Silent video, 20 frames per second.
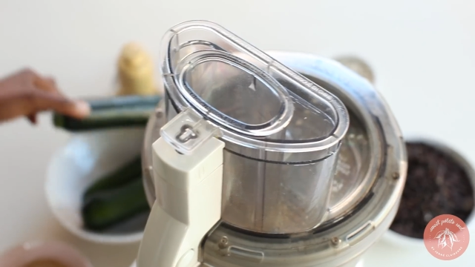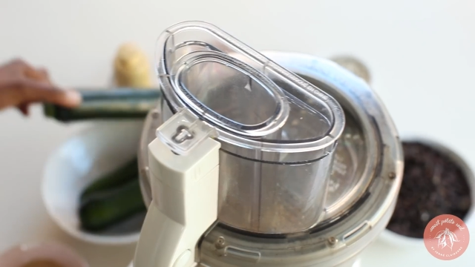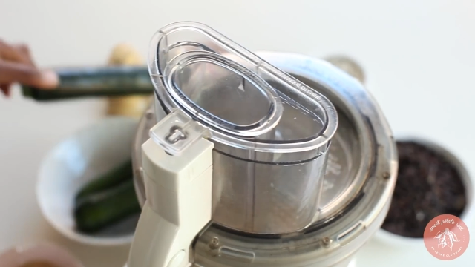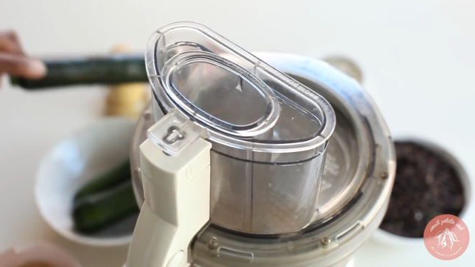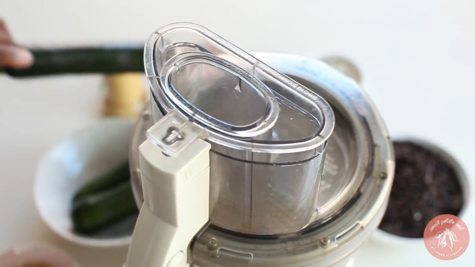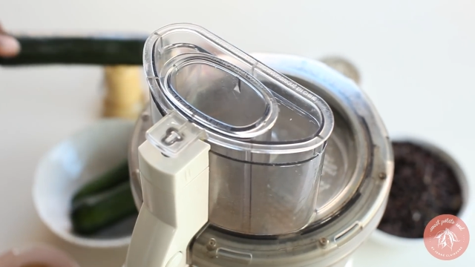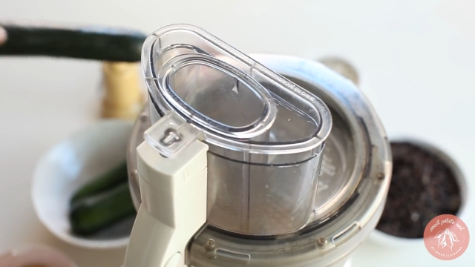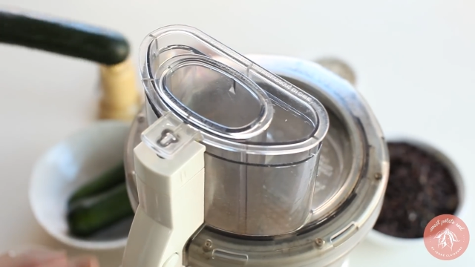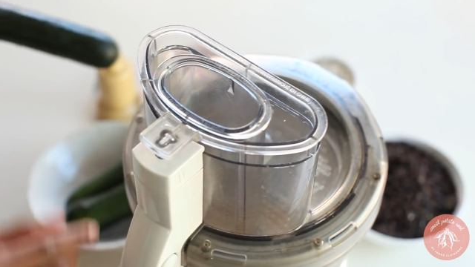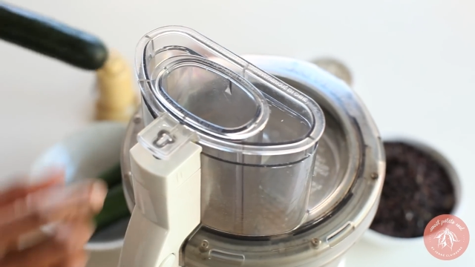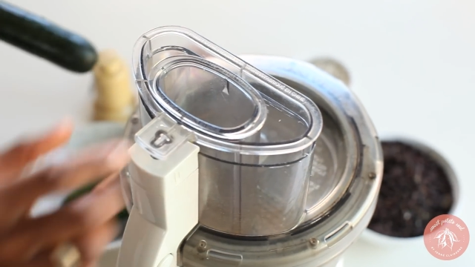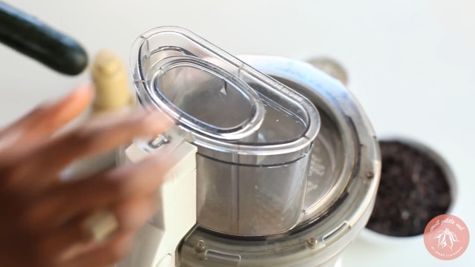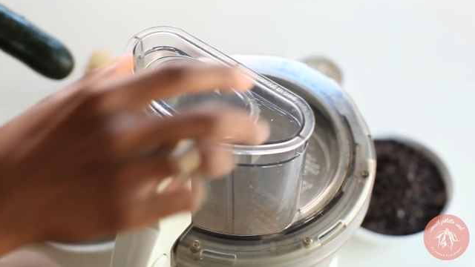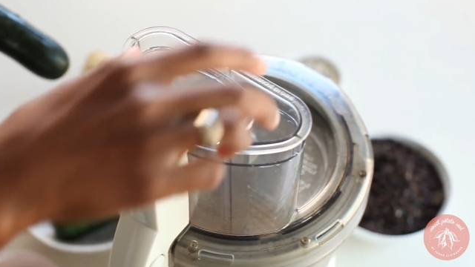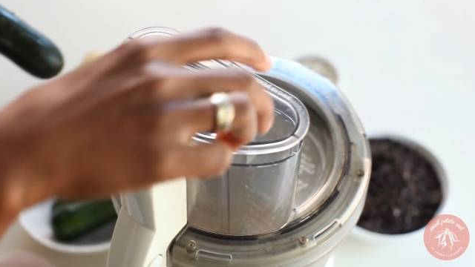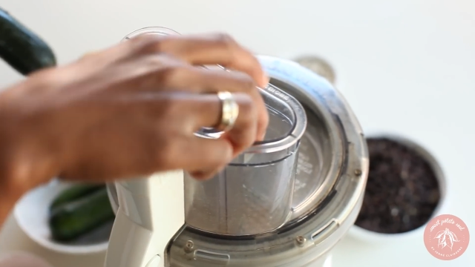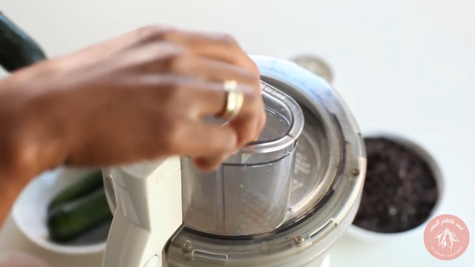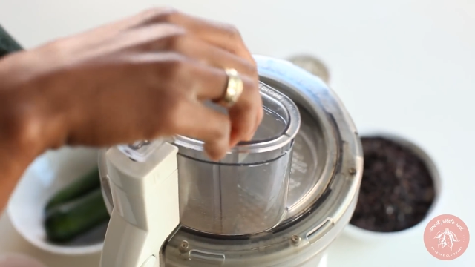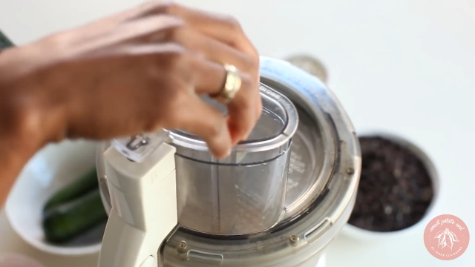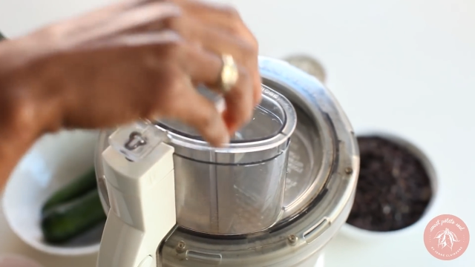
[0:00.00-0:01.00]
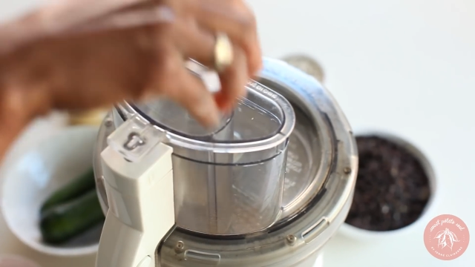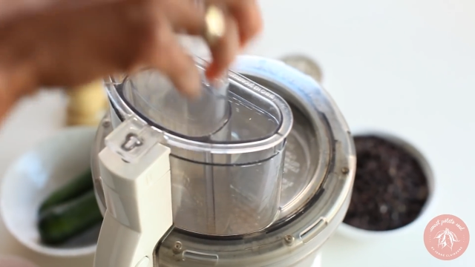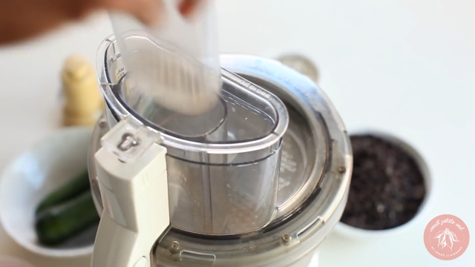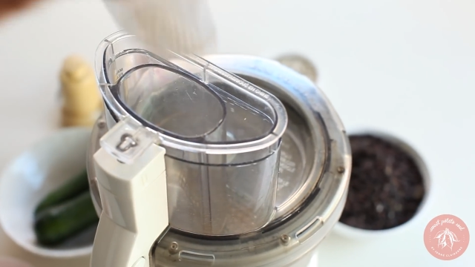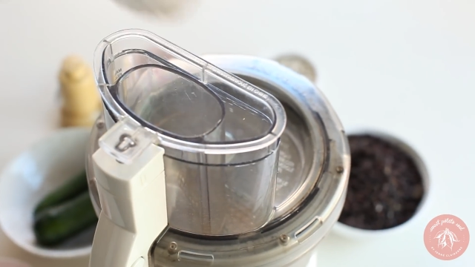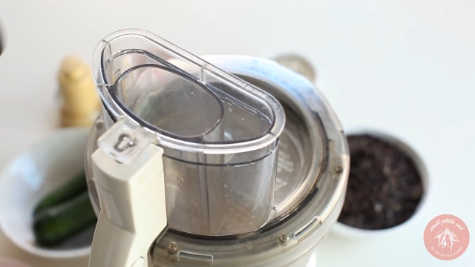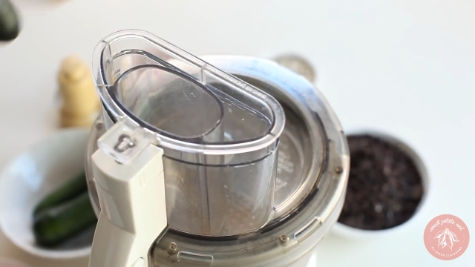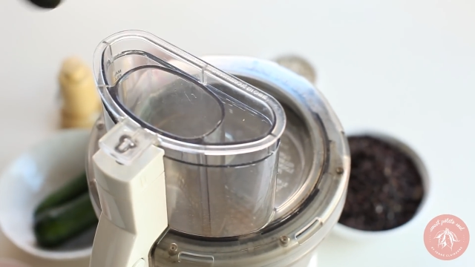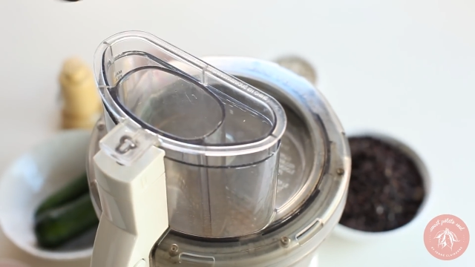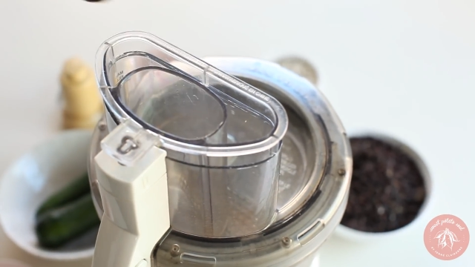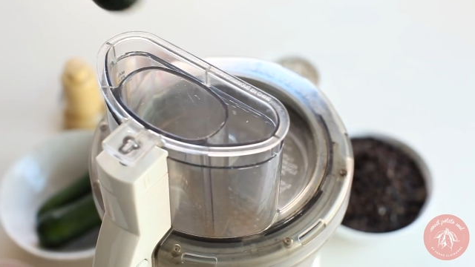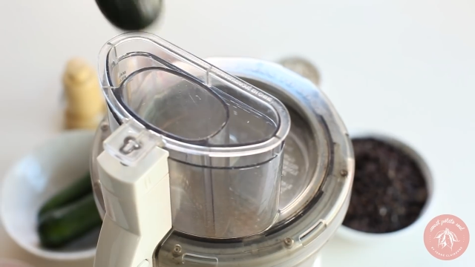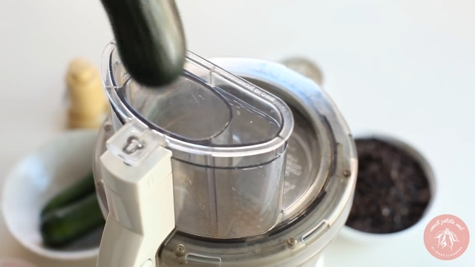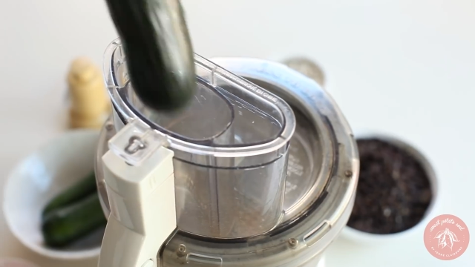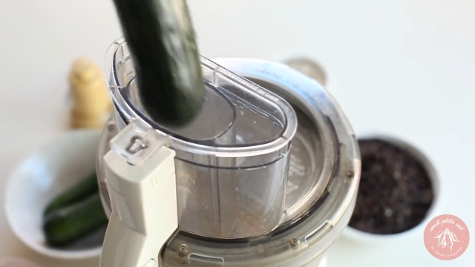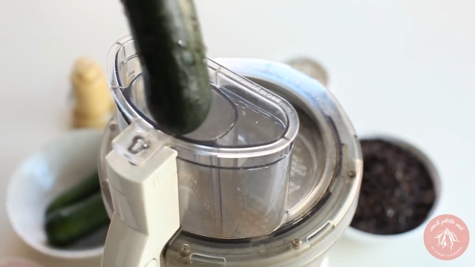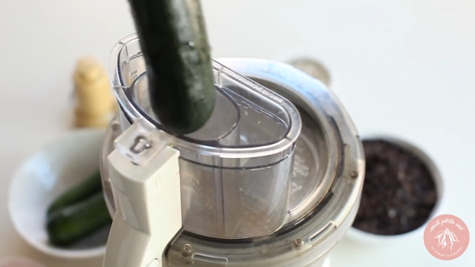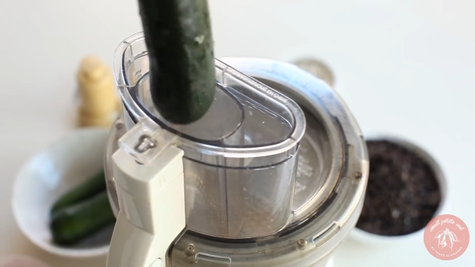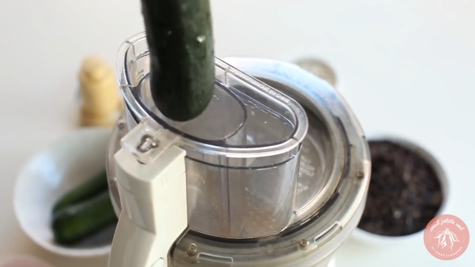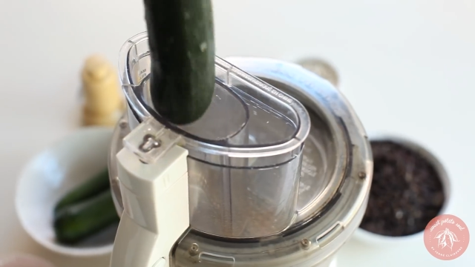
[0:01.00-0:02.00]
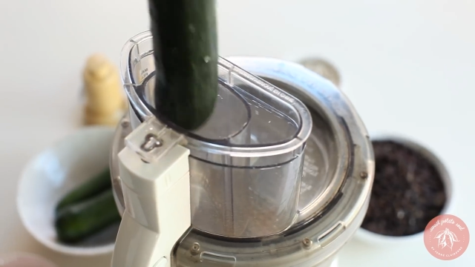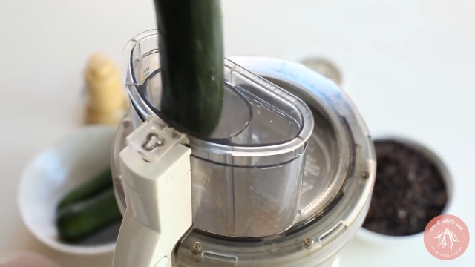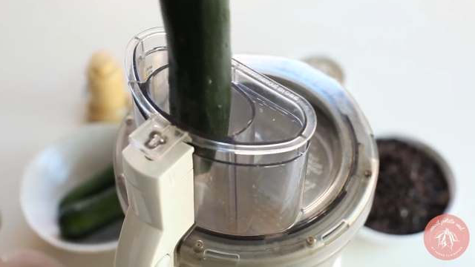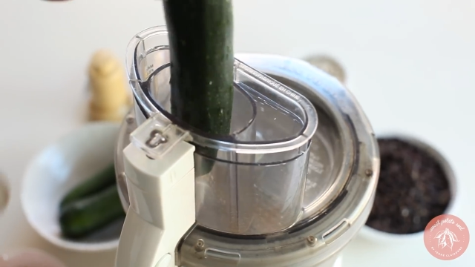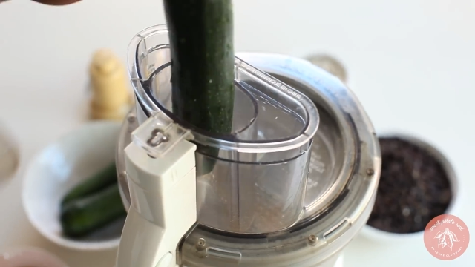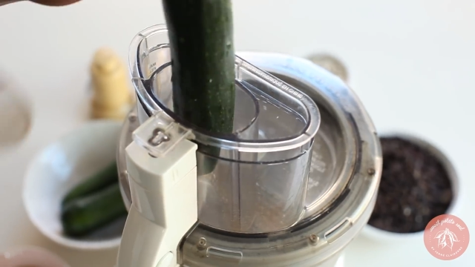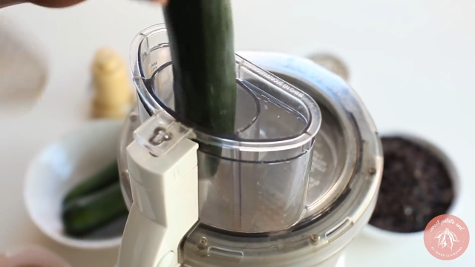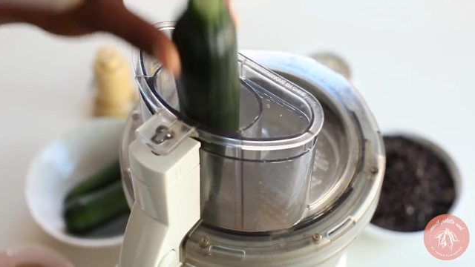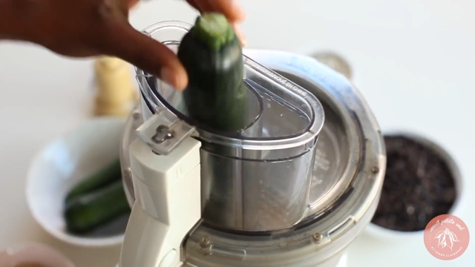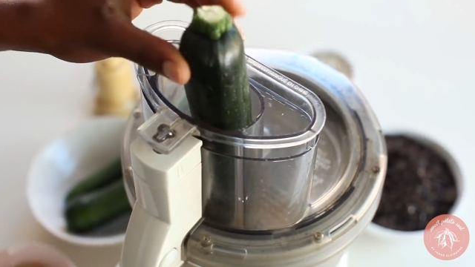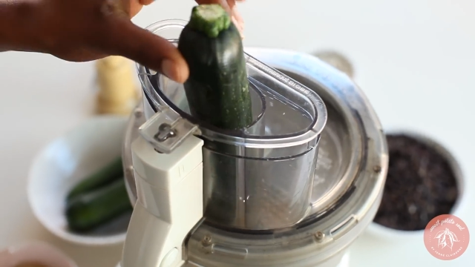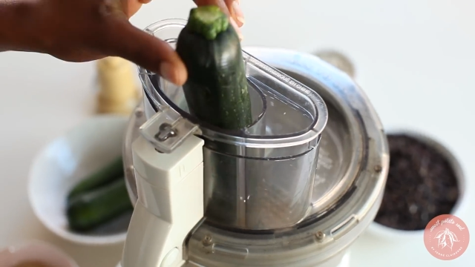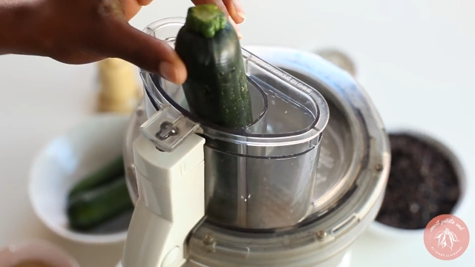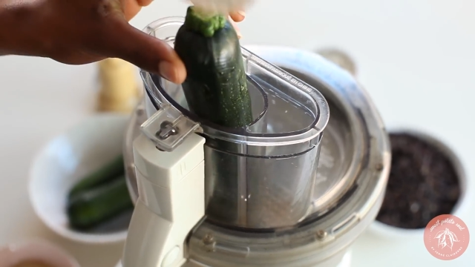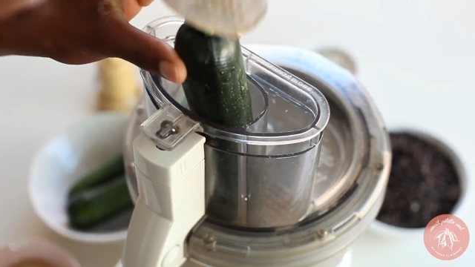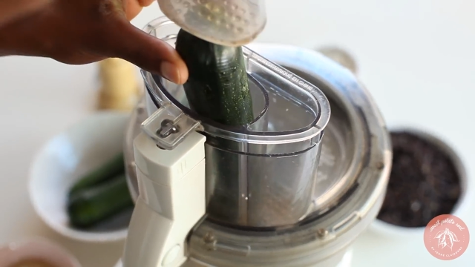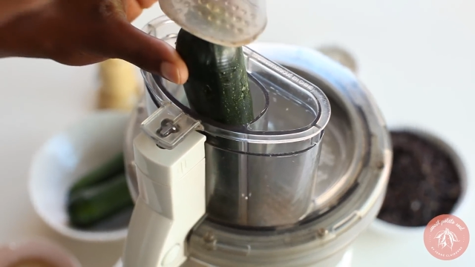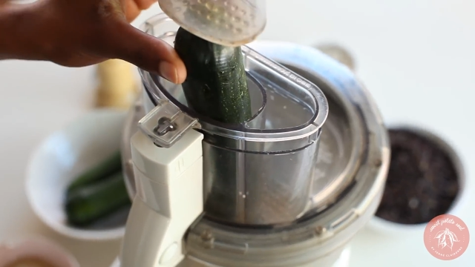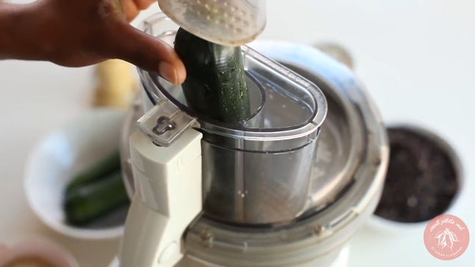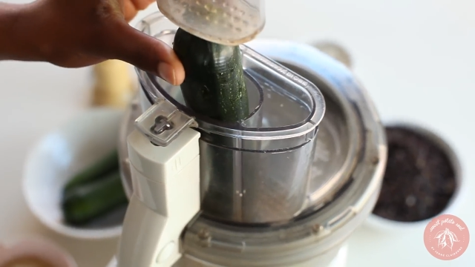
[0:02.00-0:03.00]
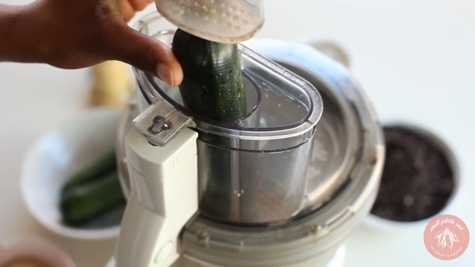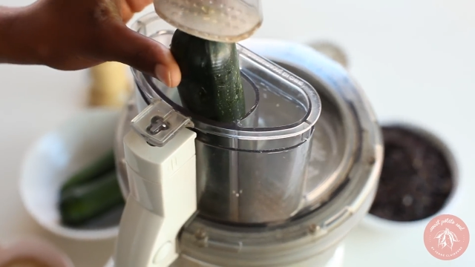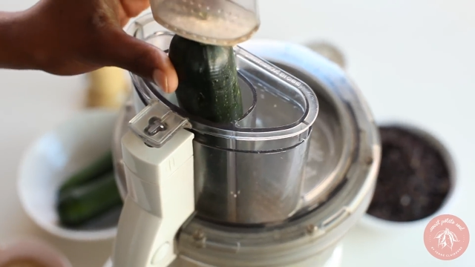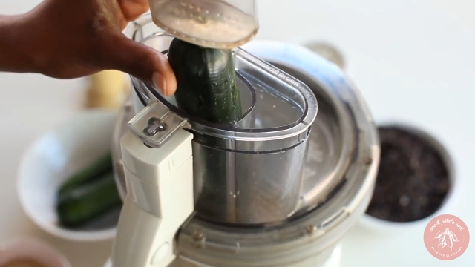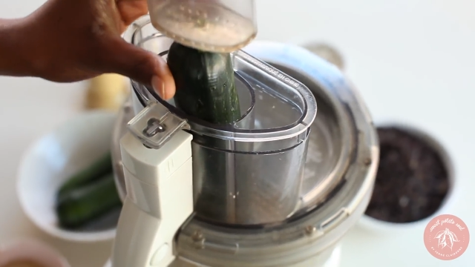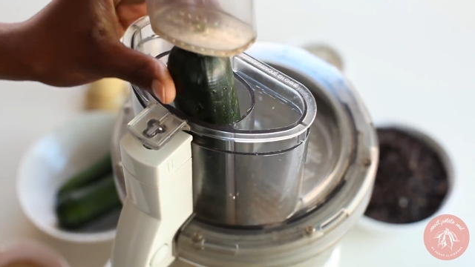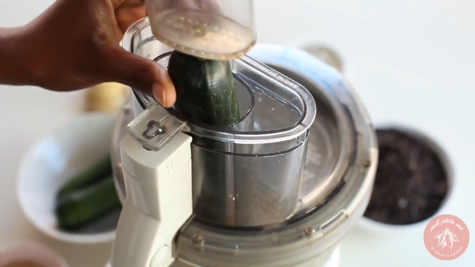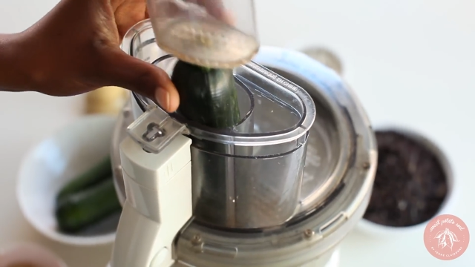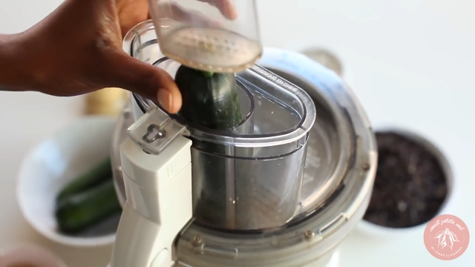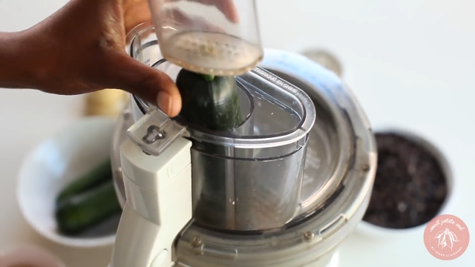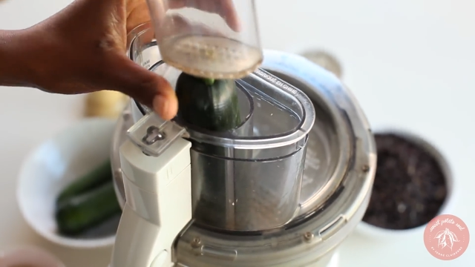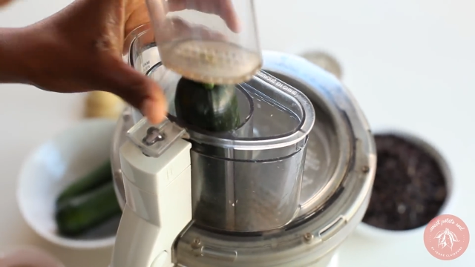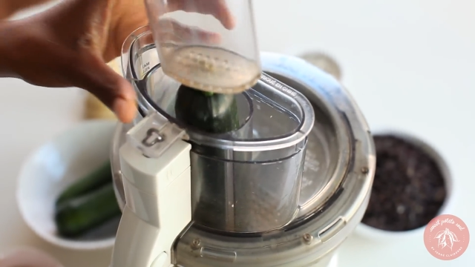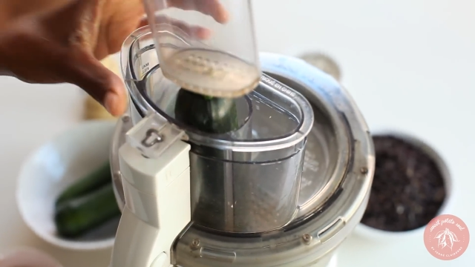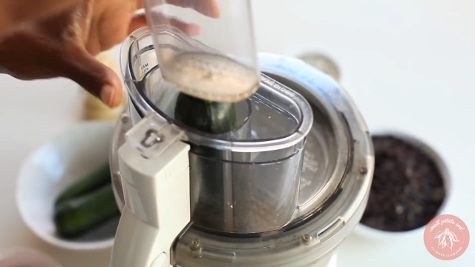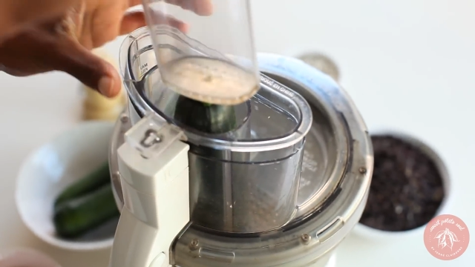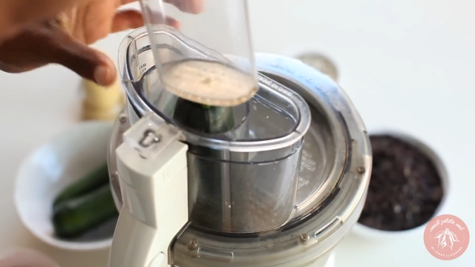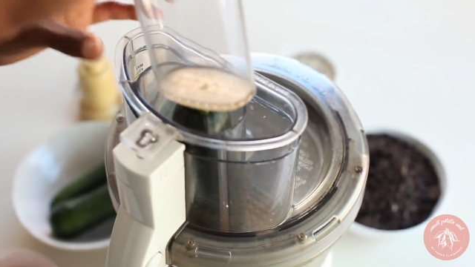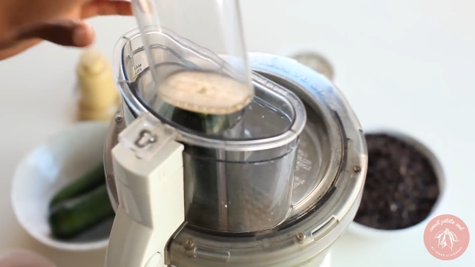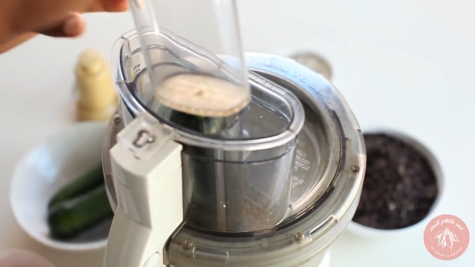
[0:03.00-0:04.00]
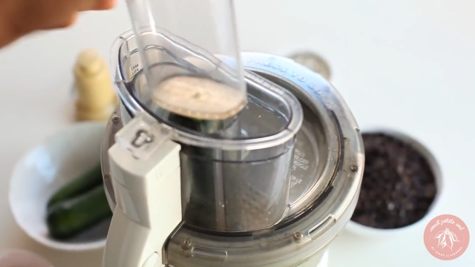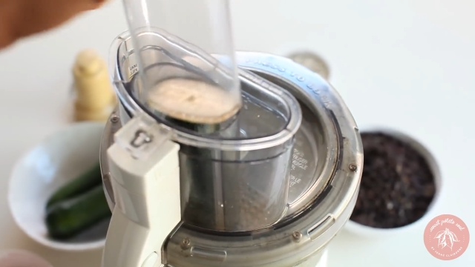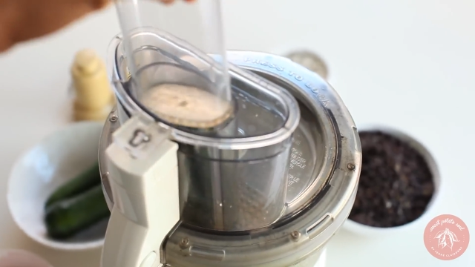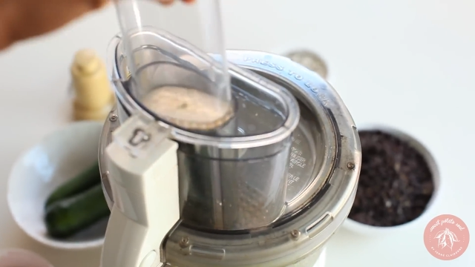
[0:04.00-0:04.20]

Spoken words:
Nobody's mouth can be seen.